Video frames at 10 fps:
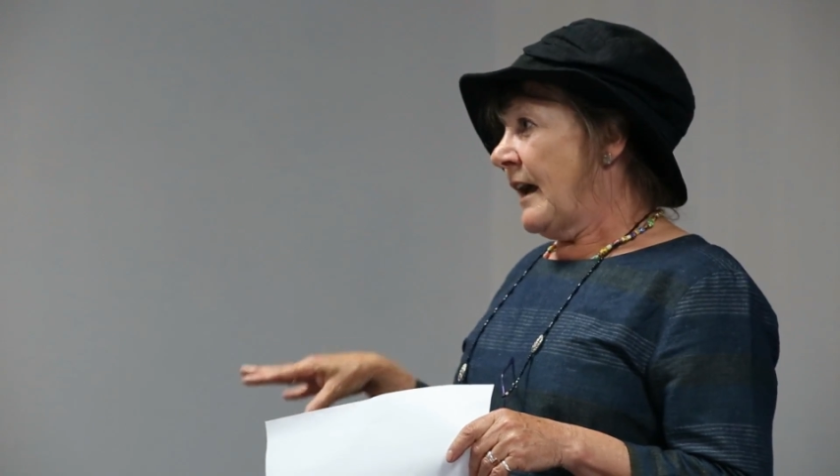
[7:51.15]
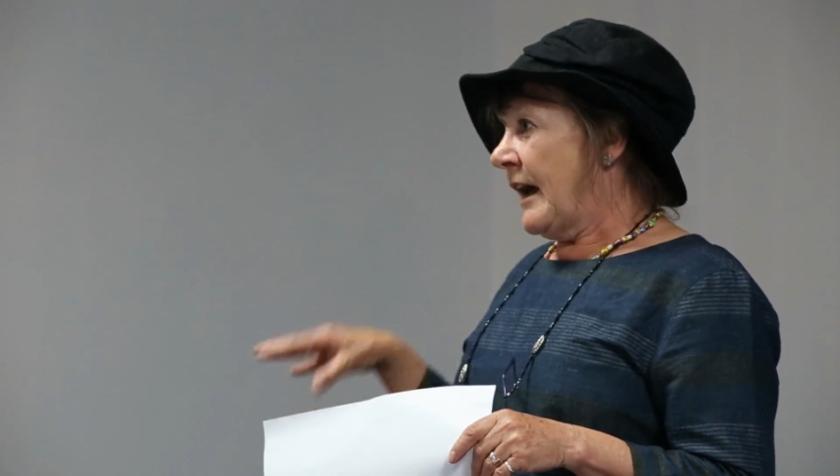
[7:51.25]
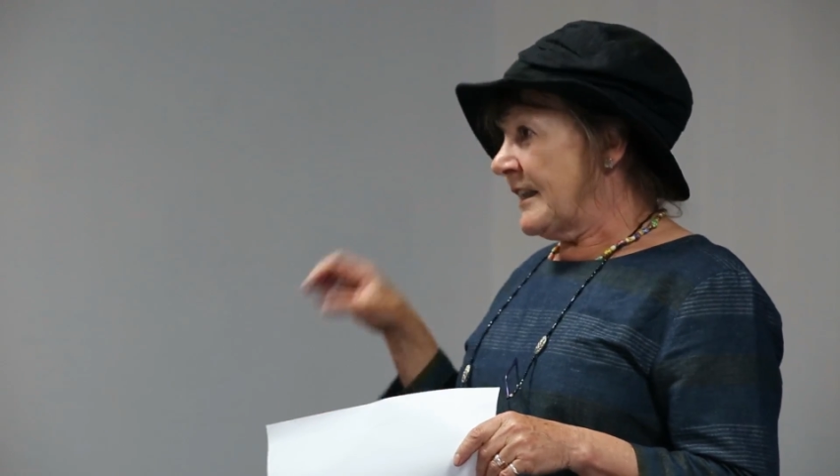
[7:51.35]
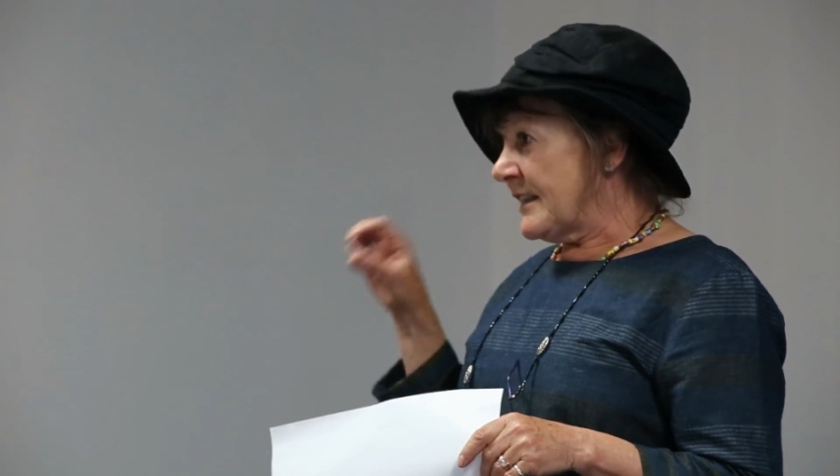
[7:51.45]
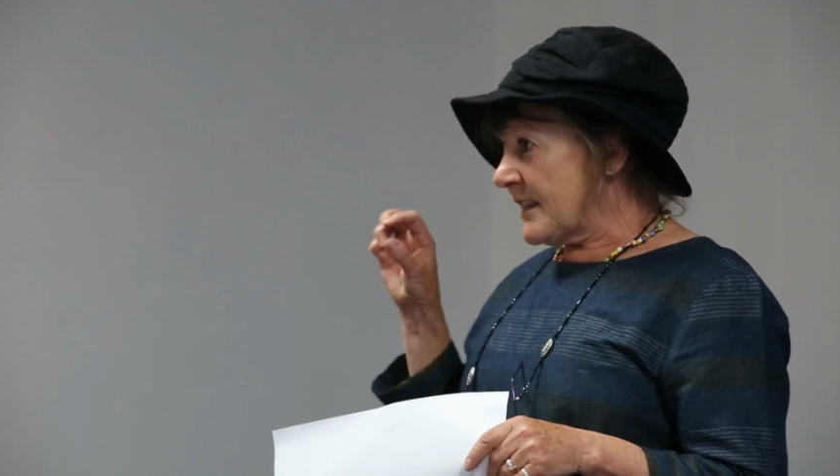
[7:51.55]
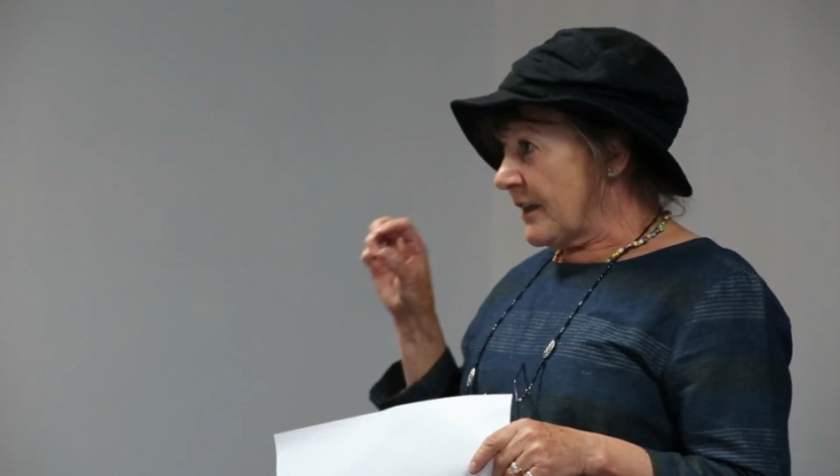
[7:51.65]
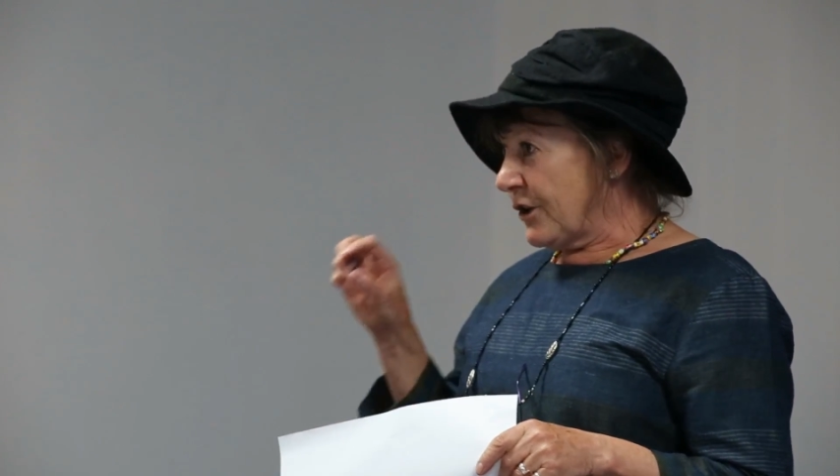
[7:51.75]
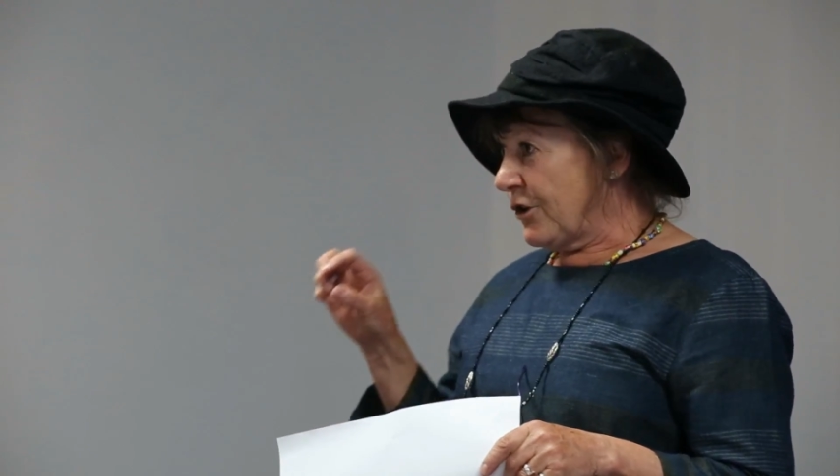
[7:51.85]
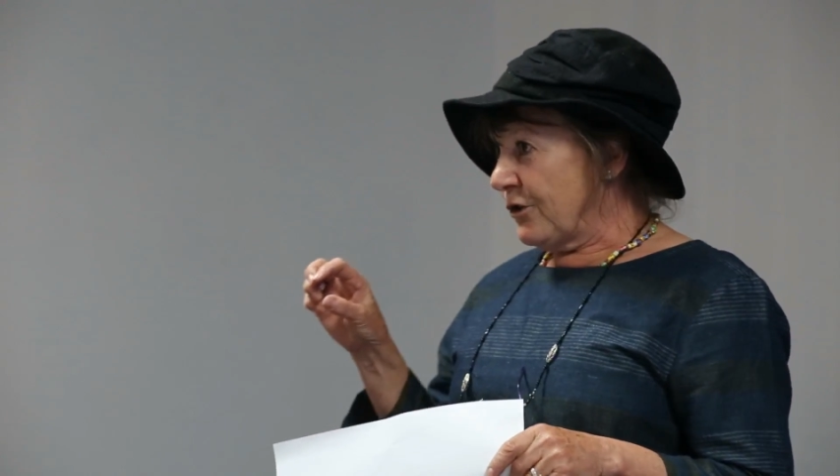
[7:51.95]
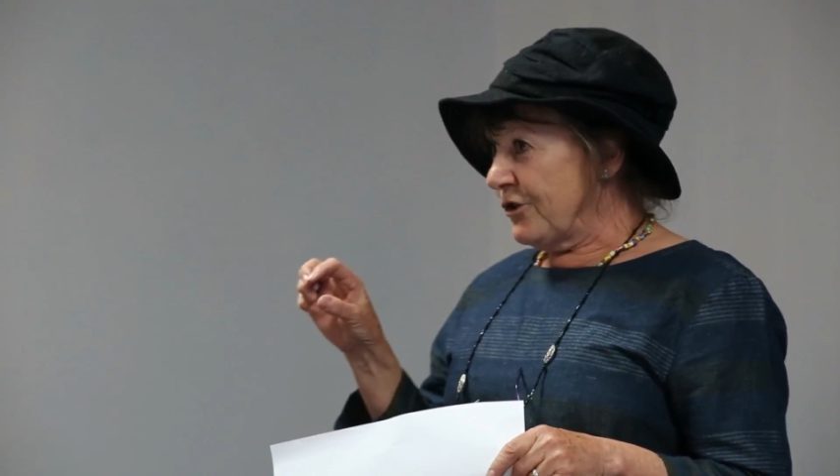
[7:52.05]
And
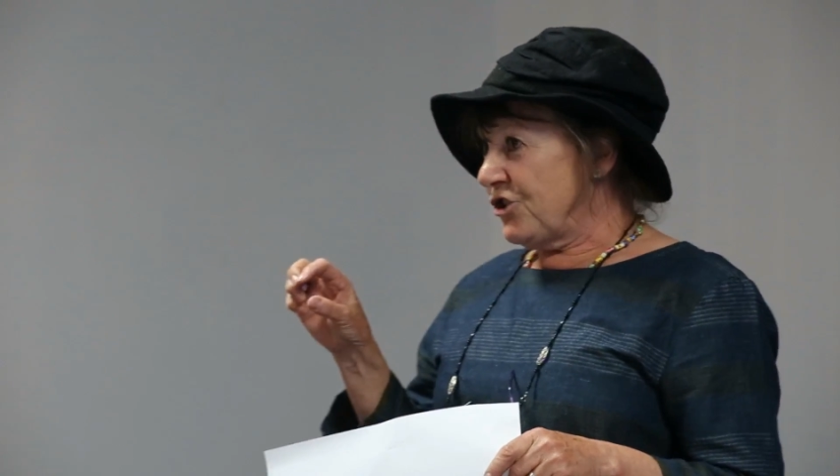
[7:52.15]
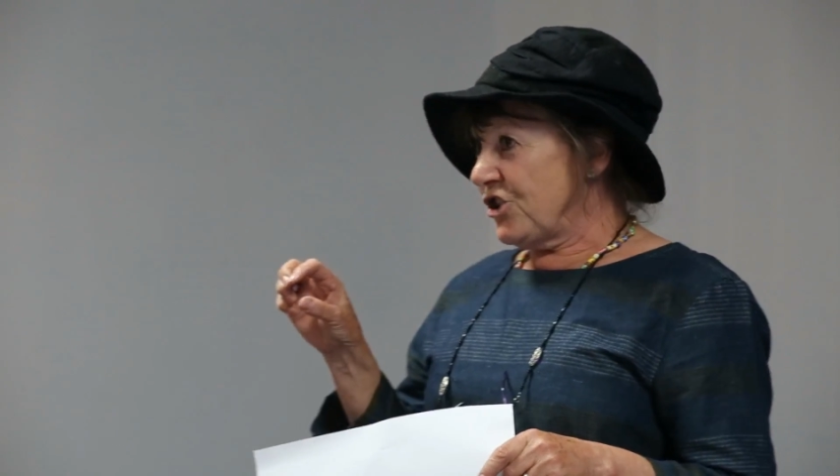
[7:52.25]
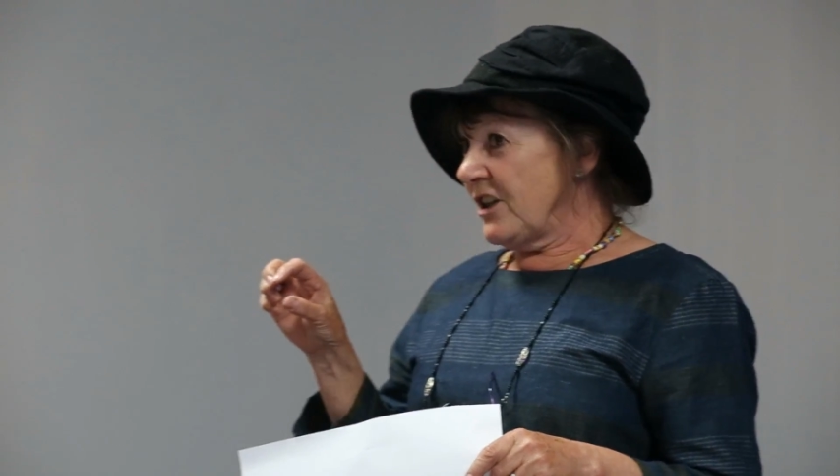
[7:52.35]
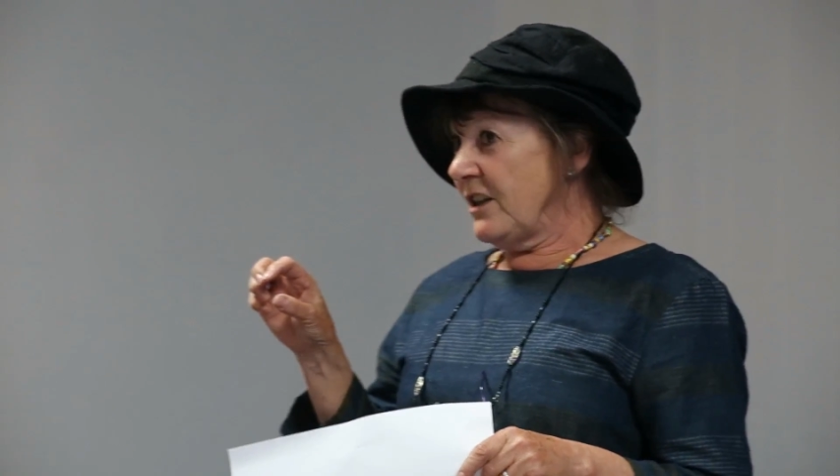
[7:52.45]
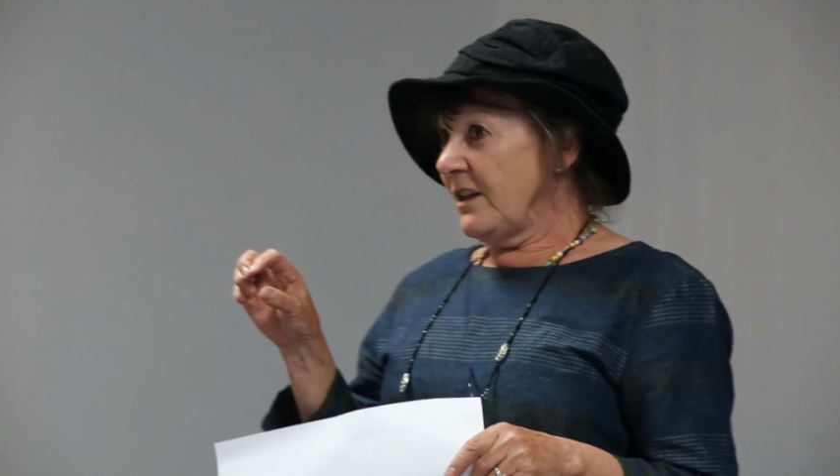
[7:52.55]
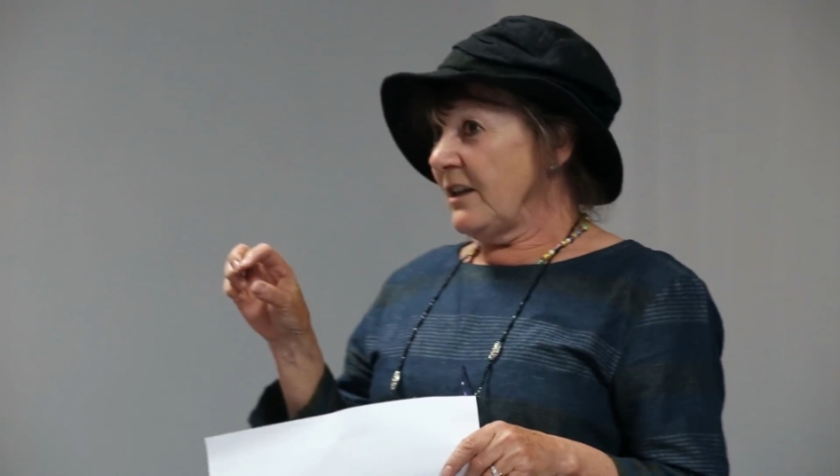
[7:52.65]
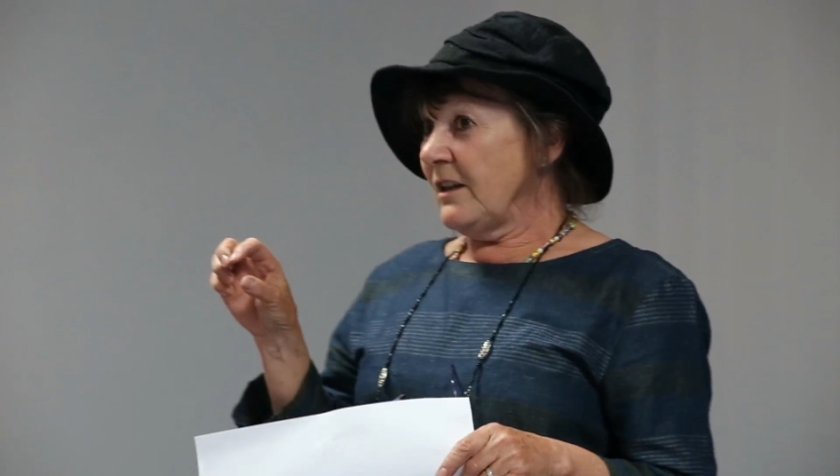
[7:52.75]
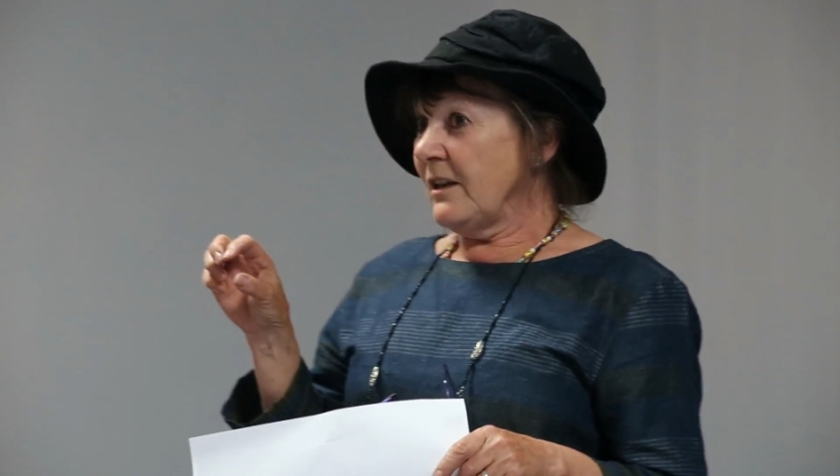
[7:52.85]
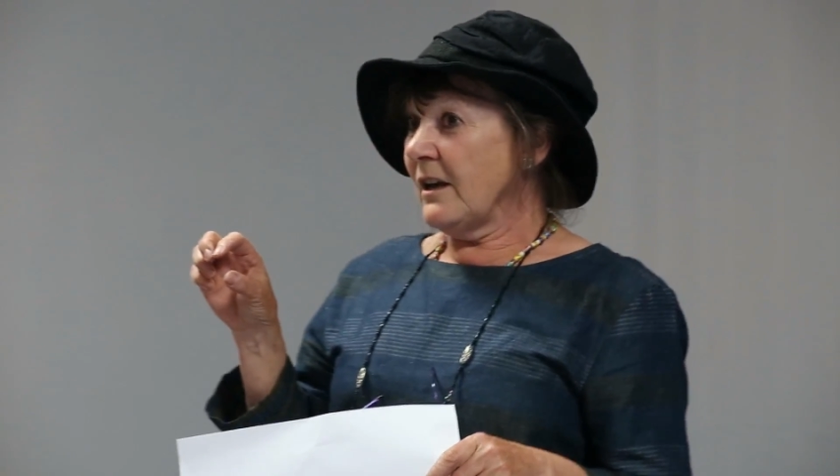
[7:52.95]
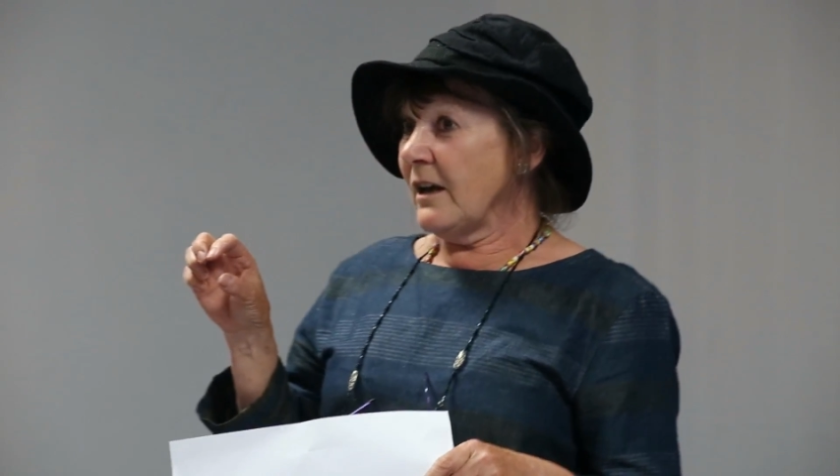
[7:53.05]
psychology